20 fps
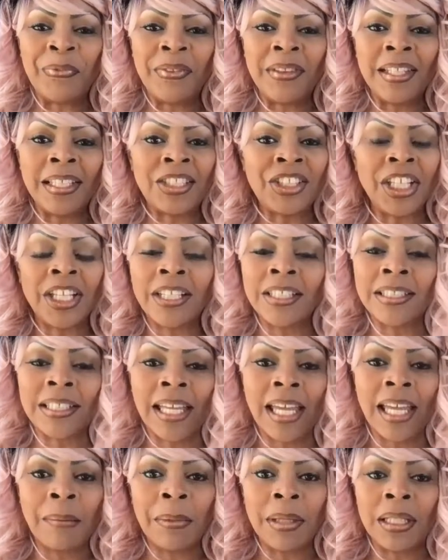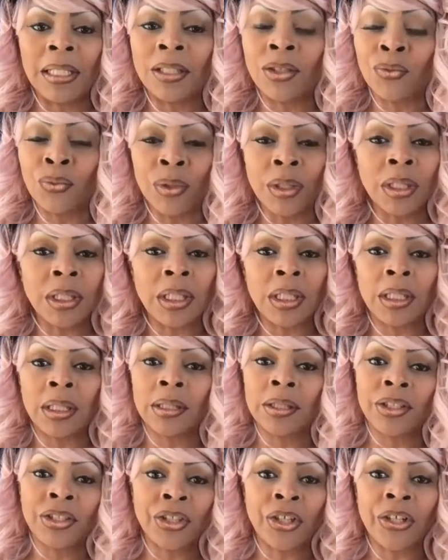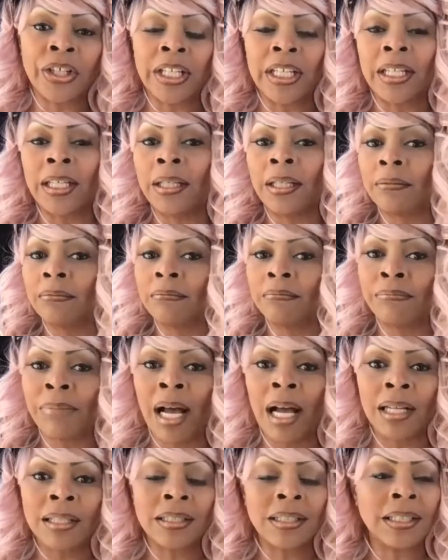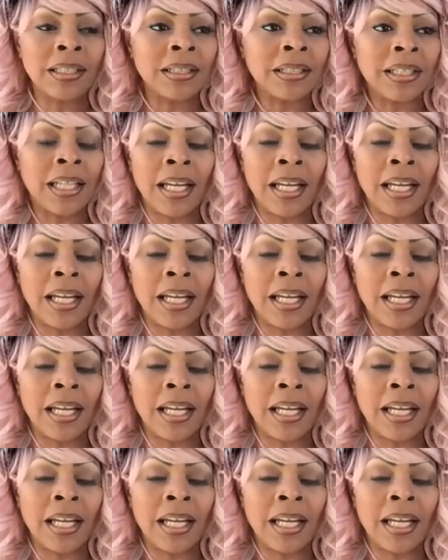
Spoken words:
the chairs came in these really sturdy boxes,